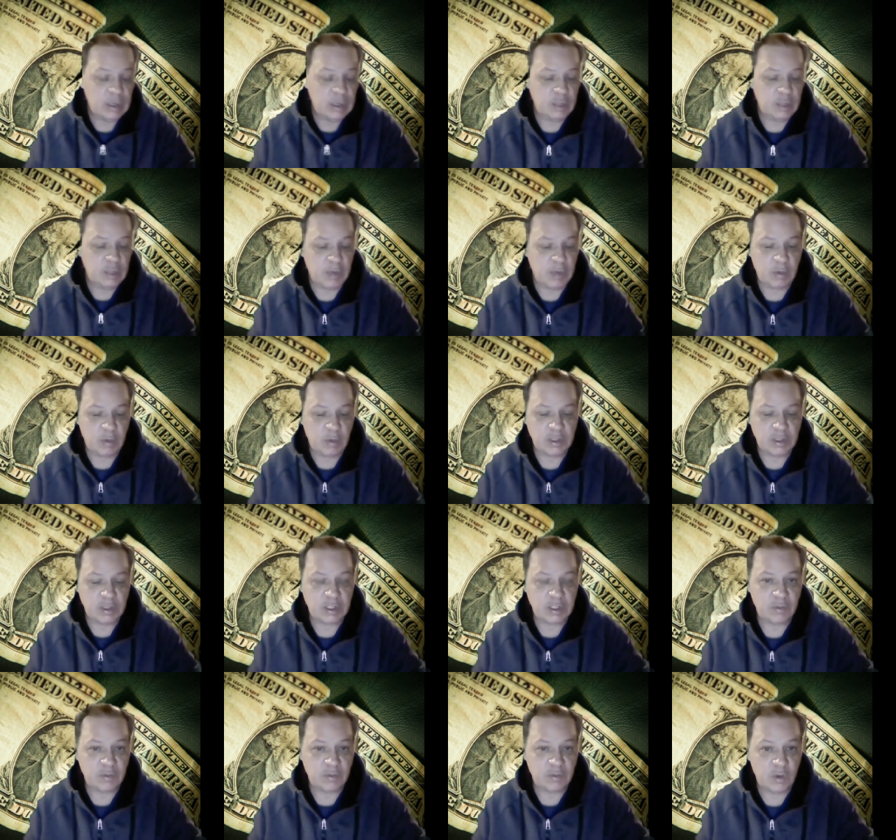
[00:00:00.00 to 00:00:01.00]
You might want to
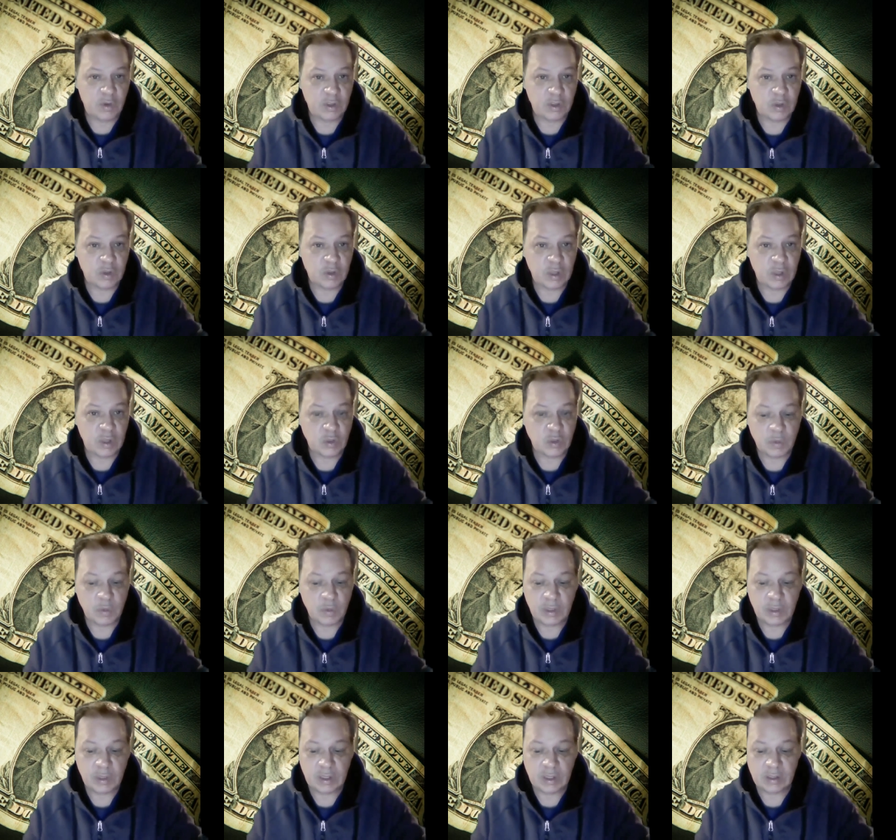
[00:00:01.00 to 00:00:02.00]
stick for this, this one
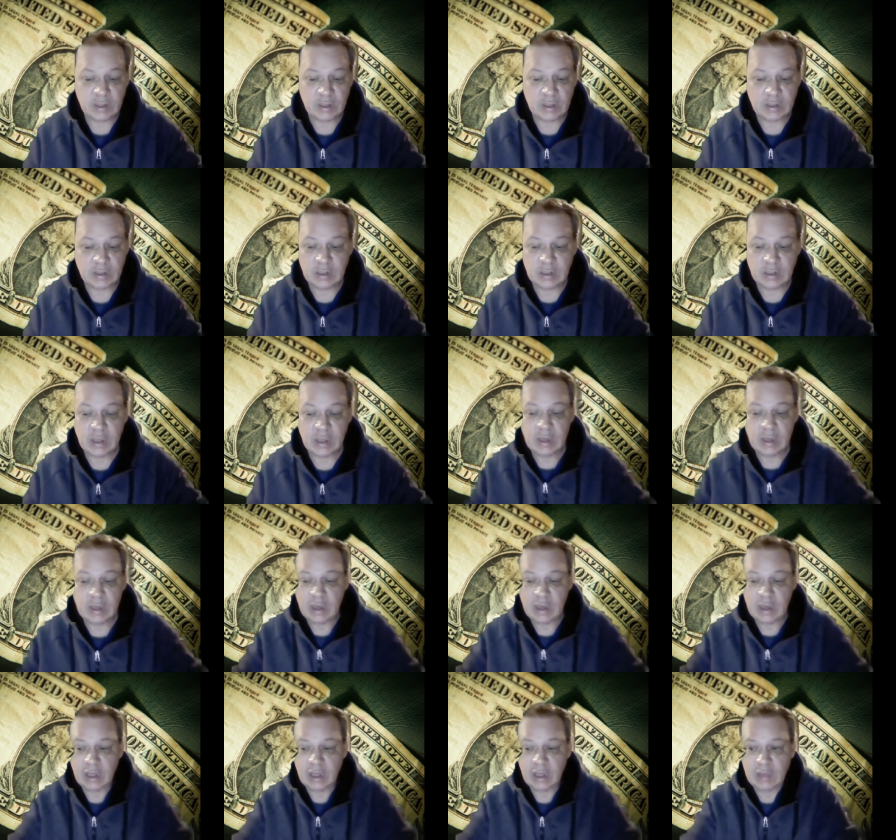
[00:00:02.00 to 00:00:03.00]
because
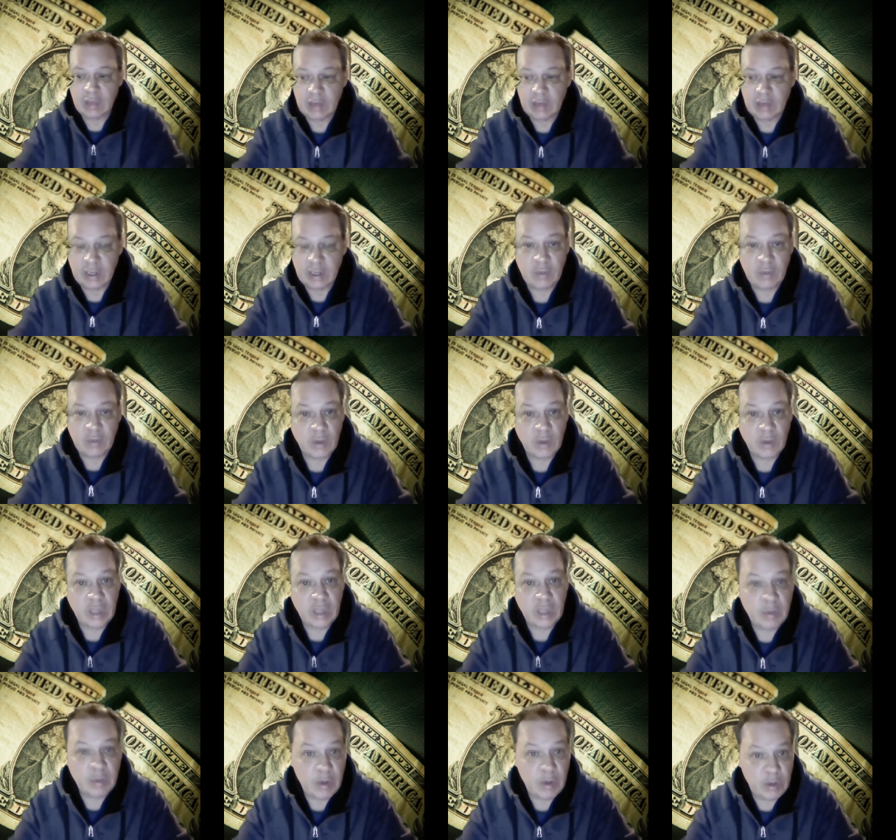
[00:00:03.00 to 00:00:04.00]
I'll give you an idea of what they
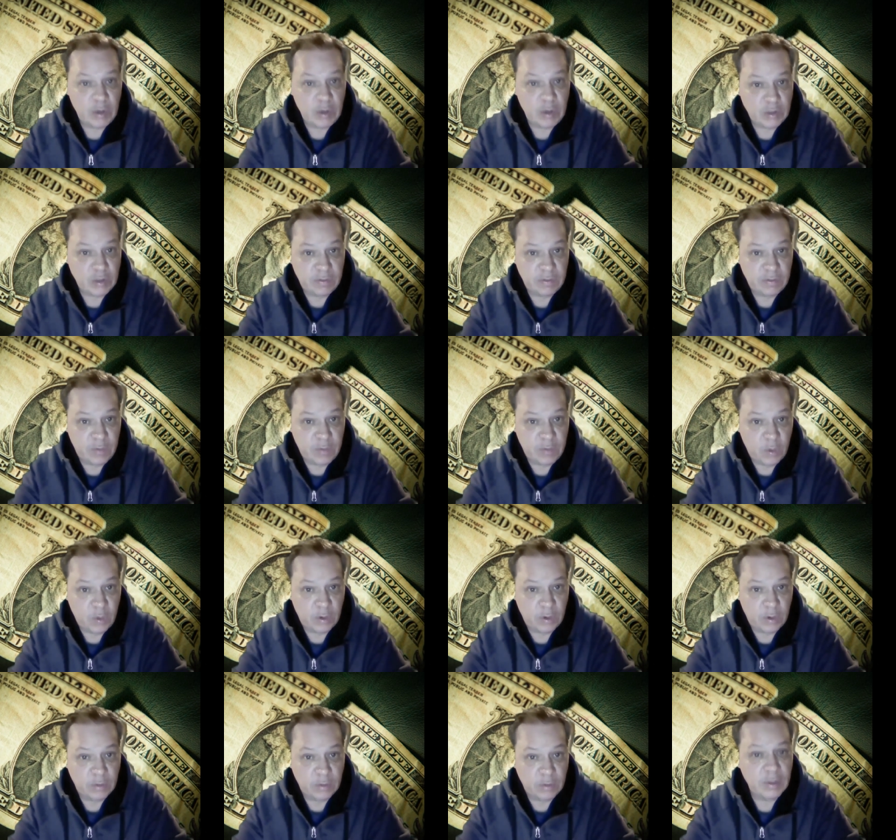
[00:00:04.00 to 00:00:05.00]
could probably use it
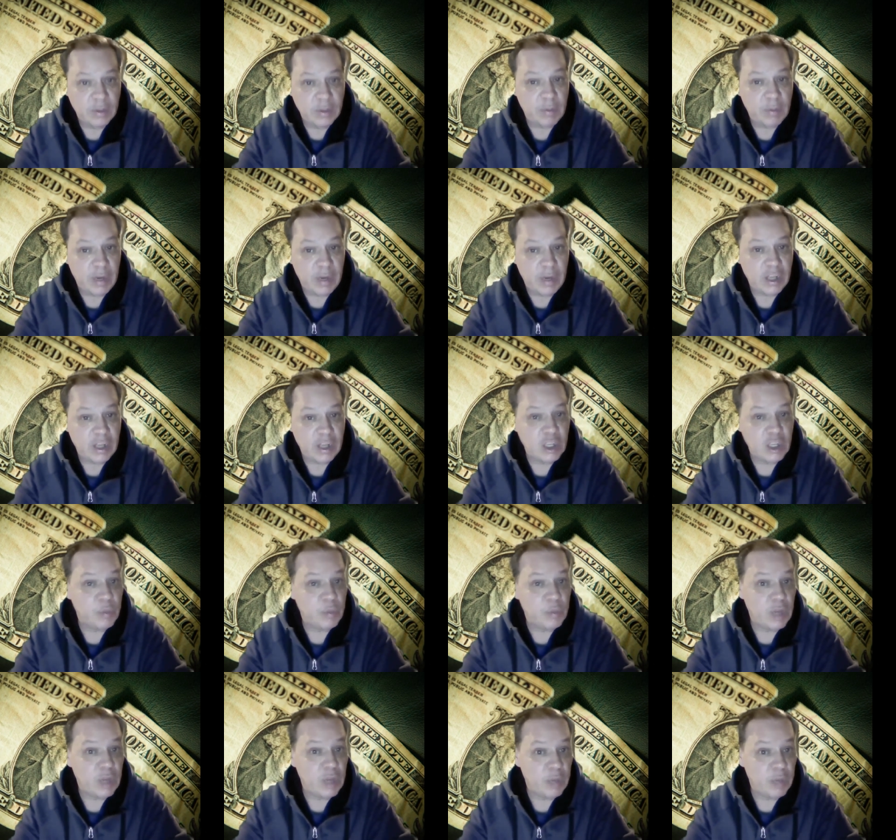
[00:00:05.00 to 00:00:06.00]
for. That might actually help
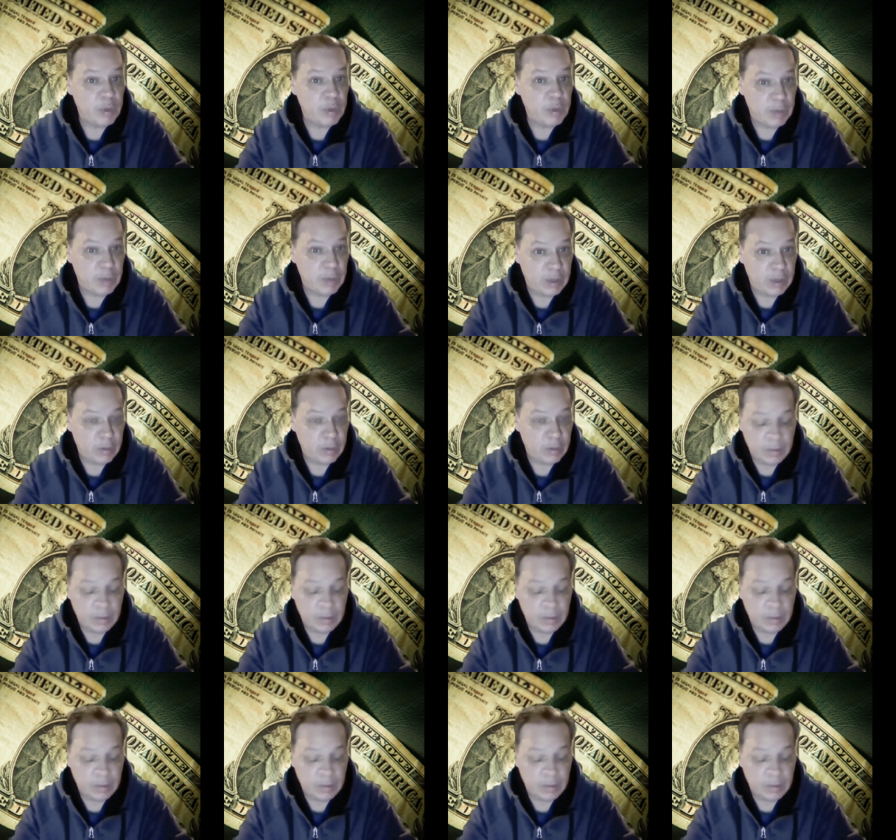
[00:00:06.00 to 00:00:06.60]
a lot of people out.